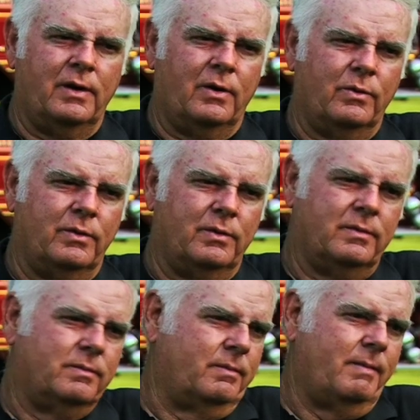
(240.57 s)
all the
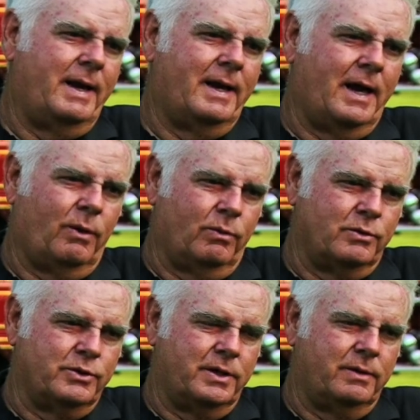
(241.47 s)
man
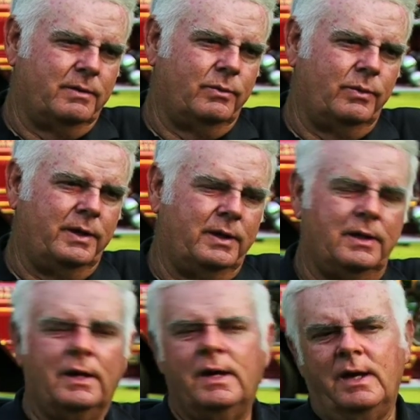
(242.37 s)
hours that
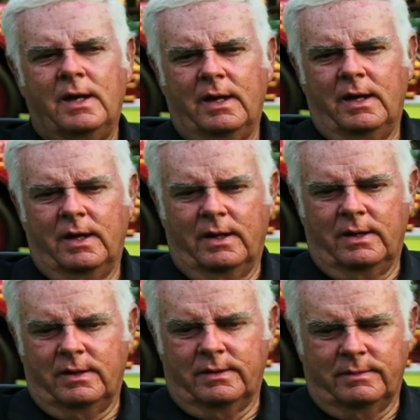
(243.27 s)
we
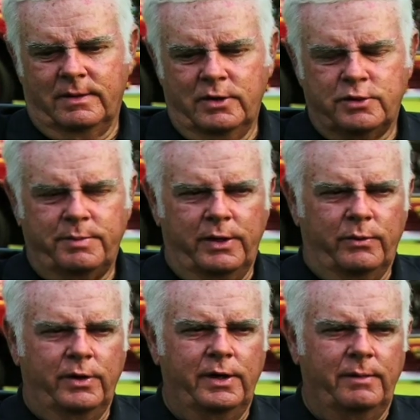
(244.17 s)
spent
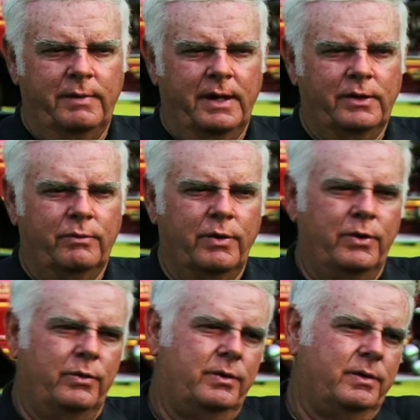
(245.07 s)
running up and down the
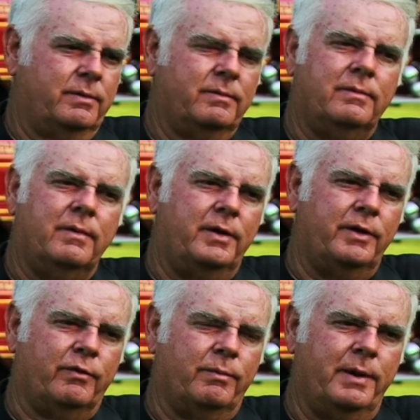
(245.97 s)
road and
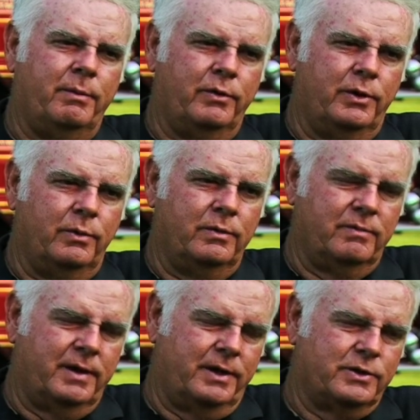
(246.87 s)
different people doing
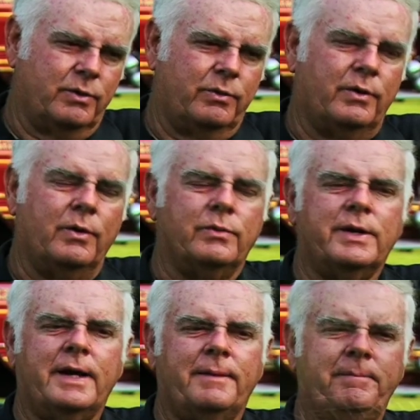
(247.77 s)
things on their own
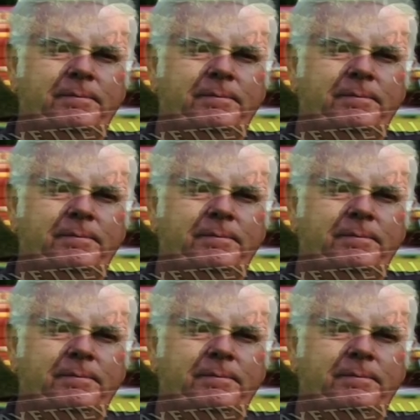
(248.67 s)
time.